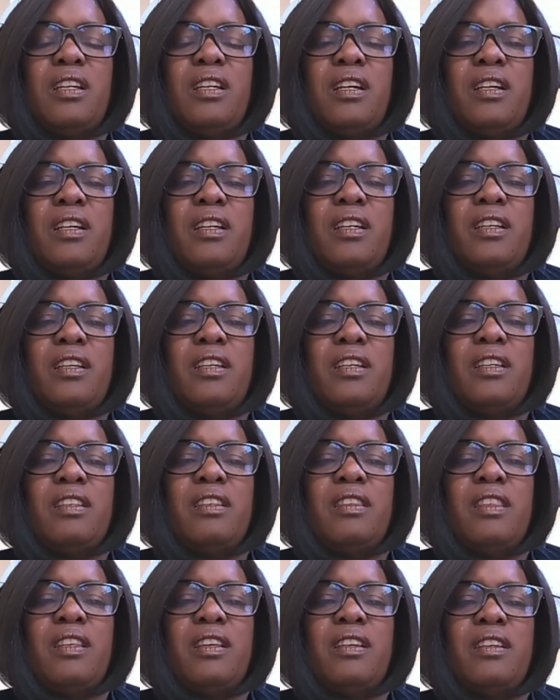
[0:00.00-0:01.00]

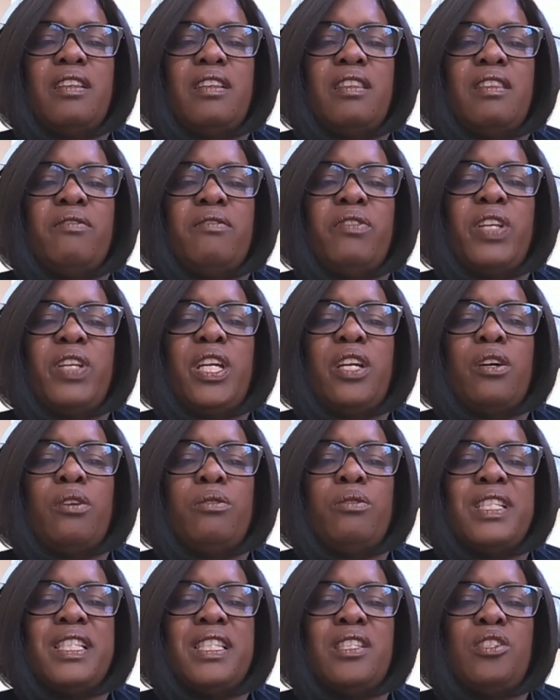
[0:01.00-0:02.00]
the video
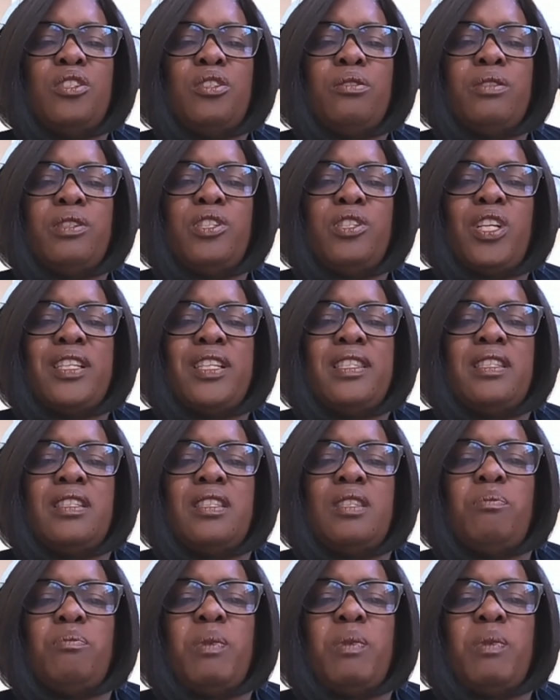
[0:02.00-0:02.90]
doesn't do it justice,